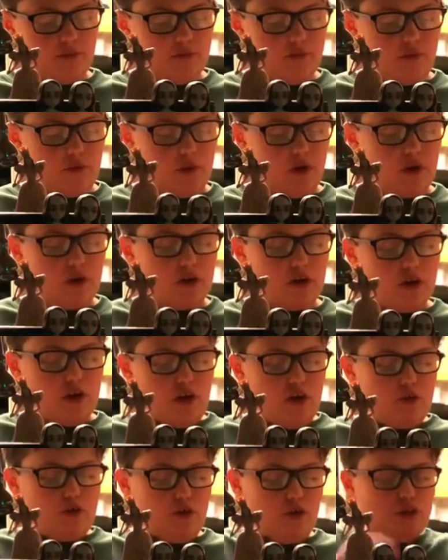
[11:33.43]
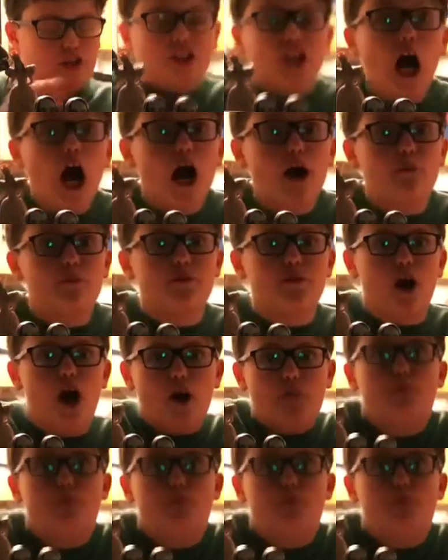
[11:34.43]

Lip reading: for?" "To chomp your